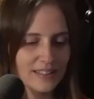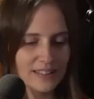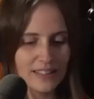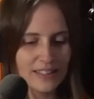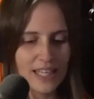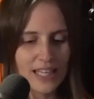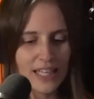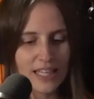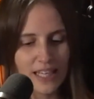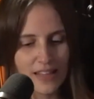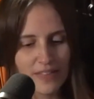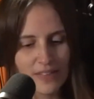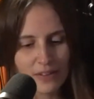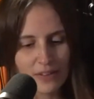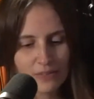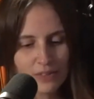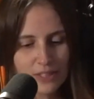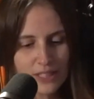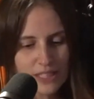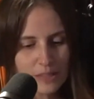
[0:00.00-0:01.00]
Yeah, and
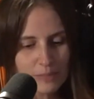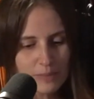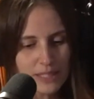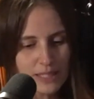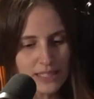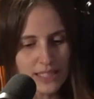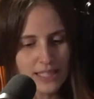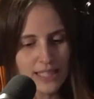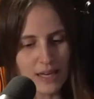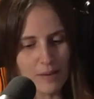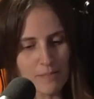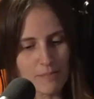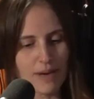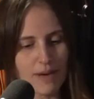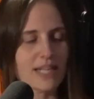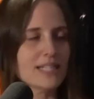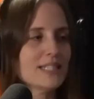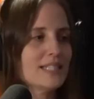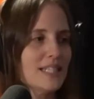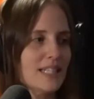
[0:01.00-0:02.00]
that really speaks to that
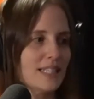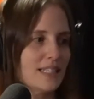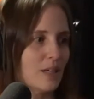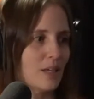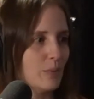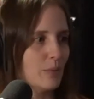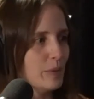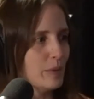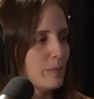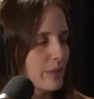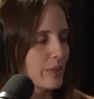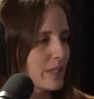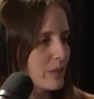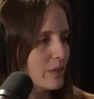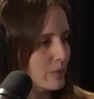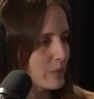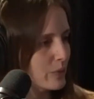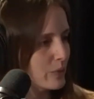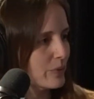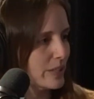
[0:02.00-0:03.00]
mindset that we bring
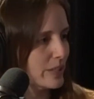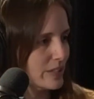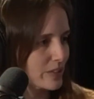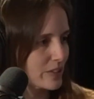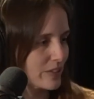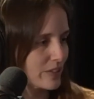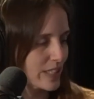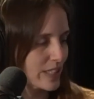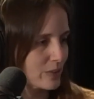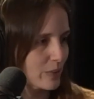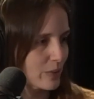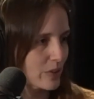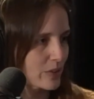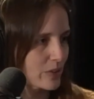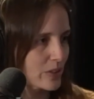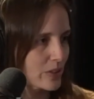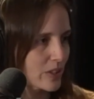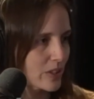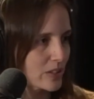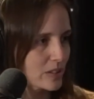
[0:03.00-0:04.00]
in when we interact with our
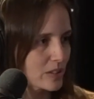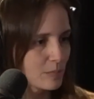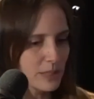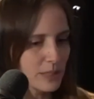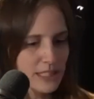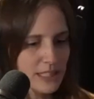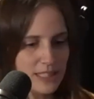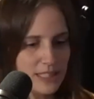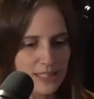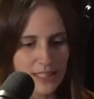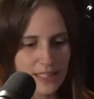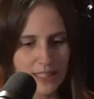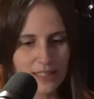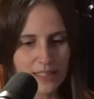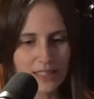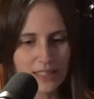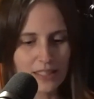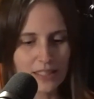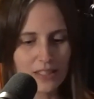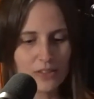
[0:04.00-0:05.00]
dogs. Because,
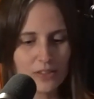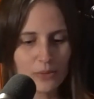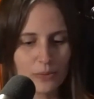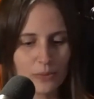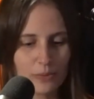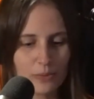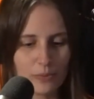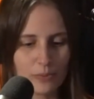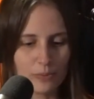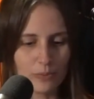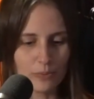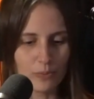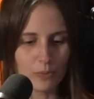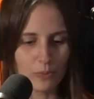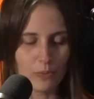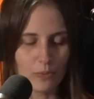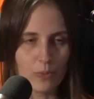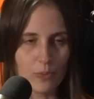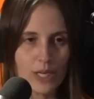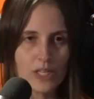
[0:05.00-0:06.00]
you know
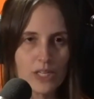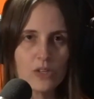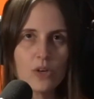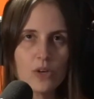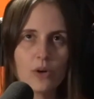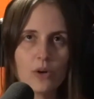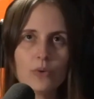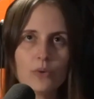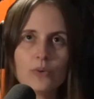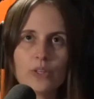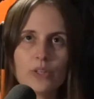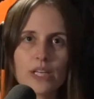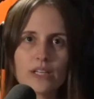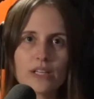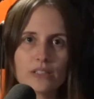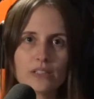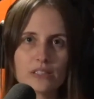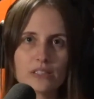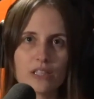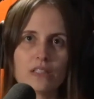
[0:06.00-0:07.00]
that
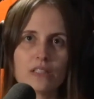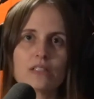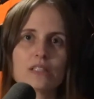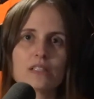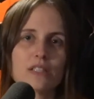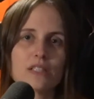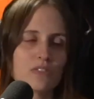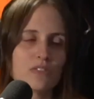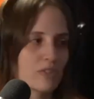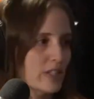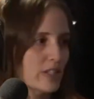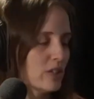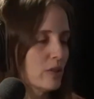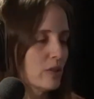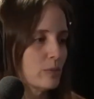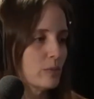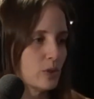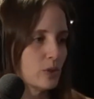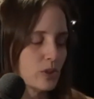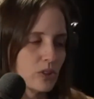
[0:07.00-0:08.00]
our dogs can read our
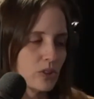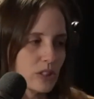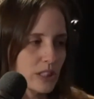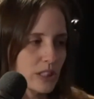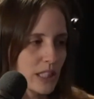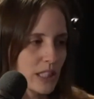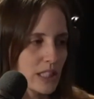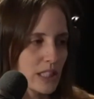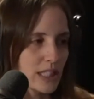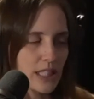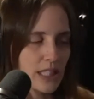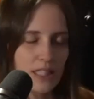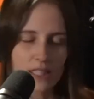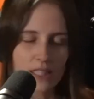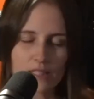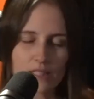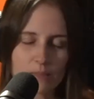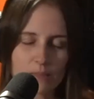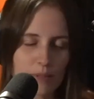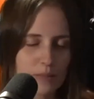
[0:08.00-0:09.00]
emotional states. I think
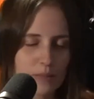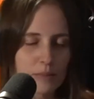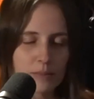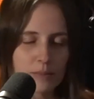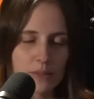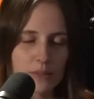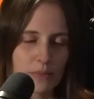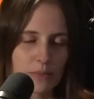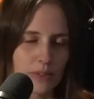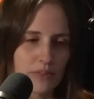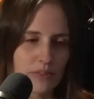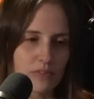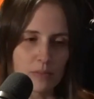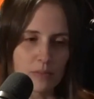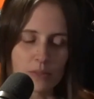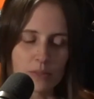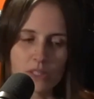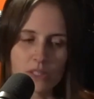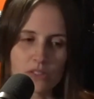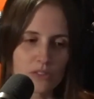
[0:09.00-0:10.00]
that's probably one of the
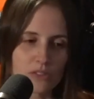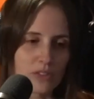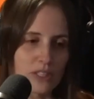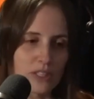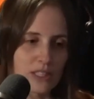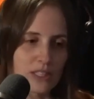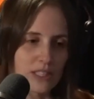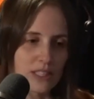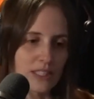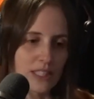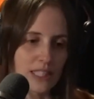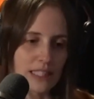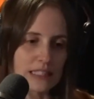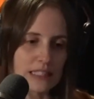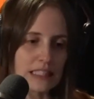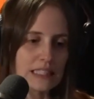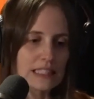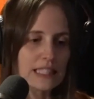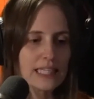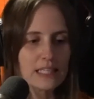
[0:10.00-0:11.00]
biggest reasons that
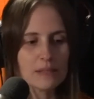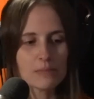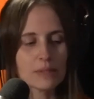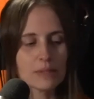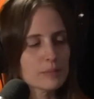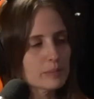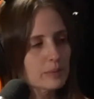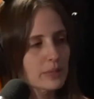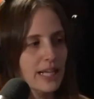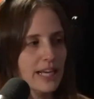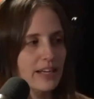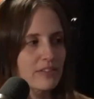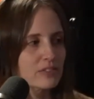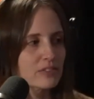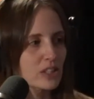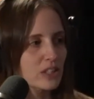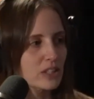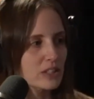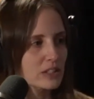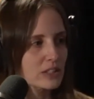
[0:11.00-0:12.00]
today people have
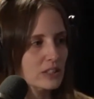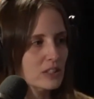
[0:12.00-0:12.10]
dogs.